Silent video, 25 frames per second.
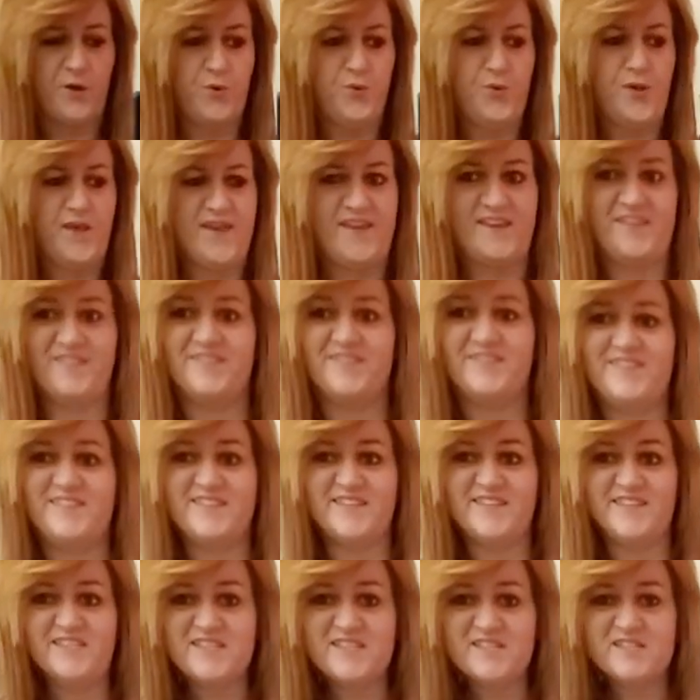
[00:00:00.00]
Okay,
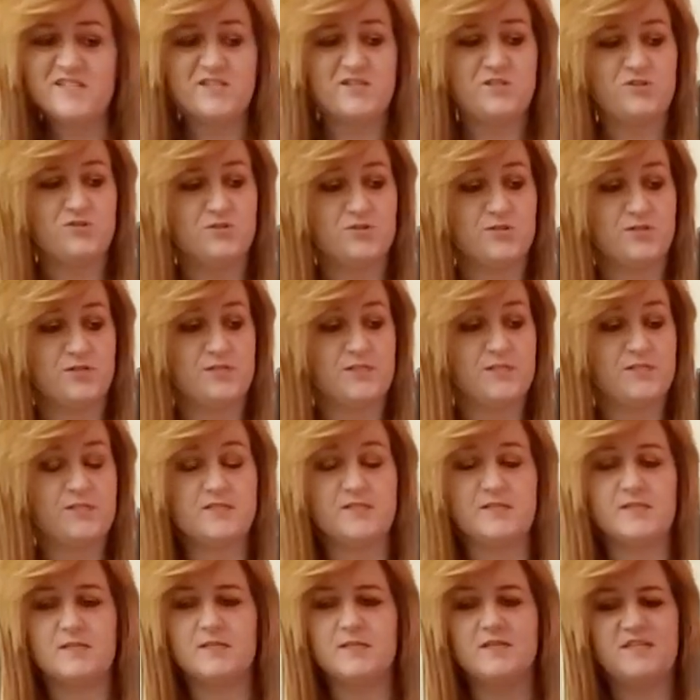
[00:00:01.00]
this
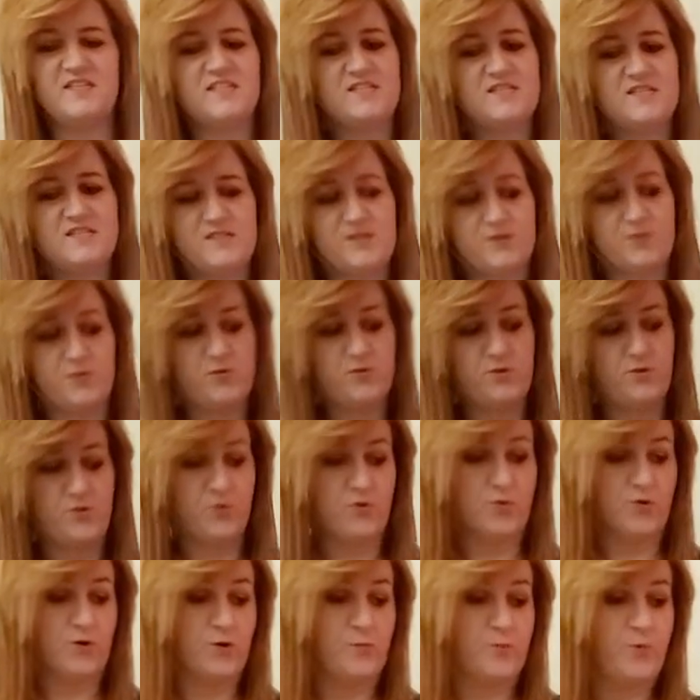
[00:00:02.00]
dress is so
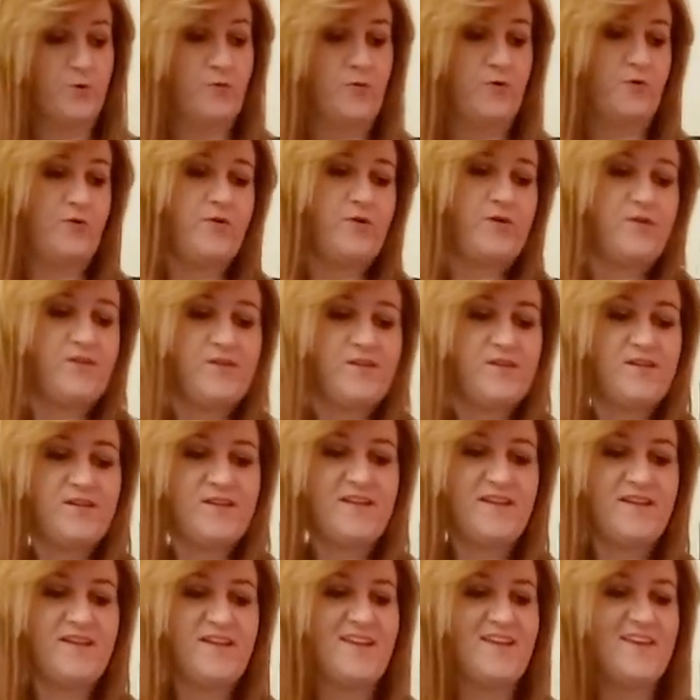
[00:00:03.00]
adorable.
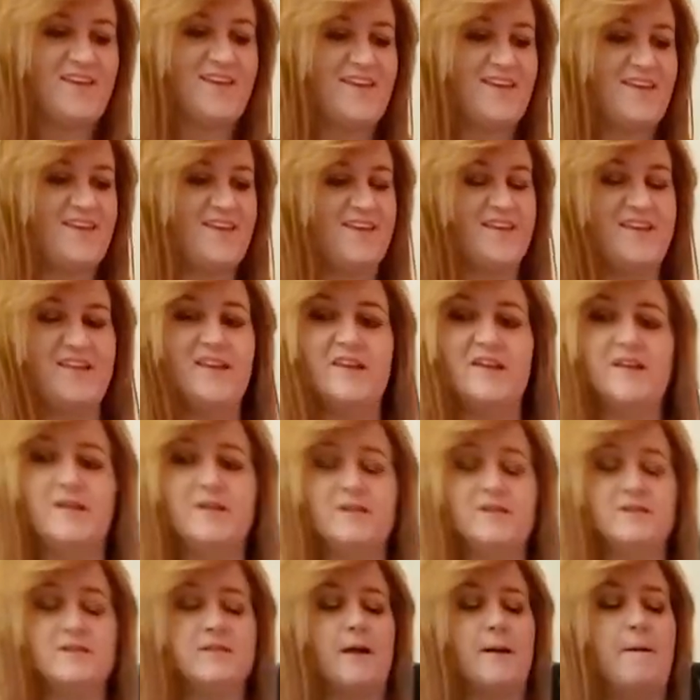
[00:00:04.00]
It
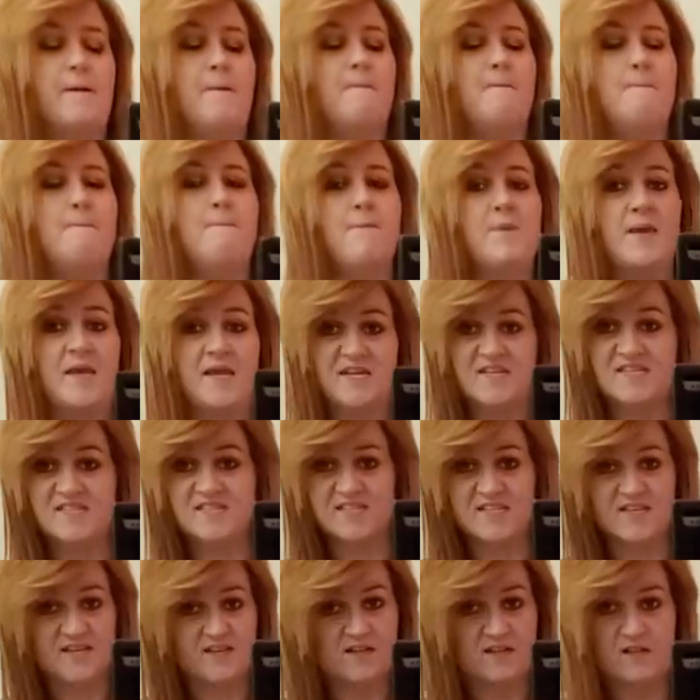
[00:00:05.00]
is
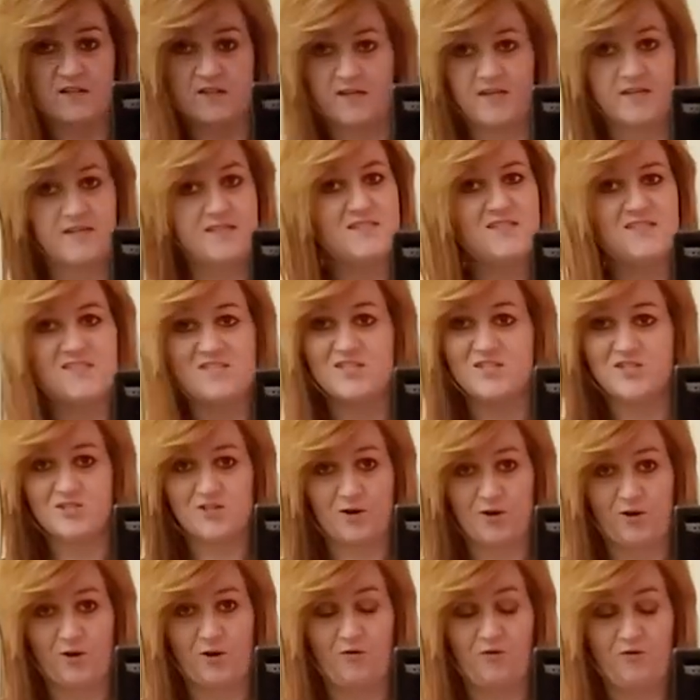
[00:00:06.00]
amazingly
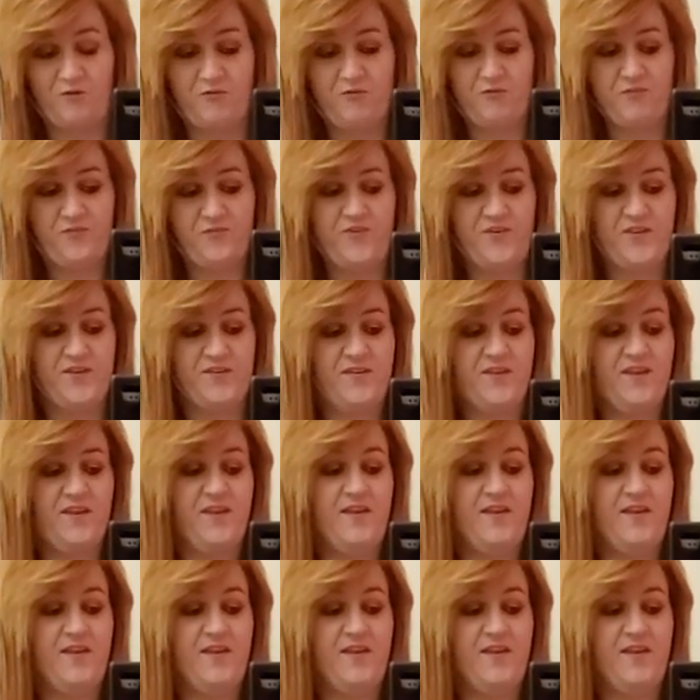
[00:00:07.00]
soft.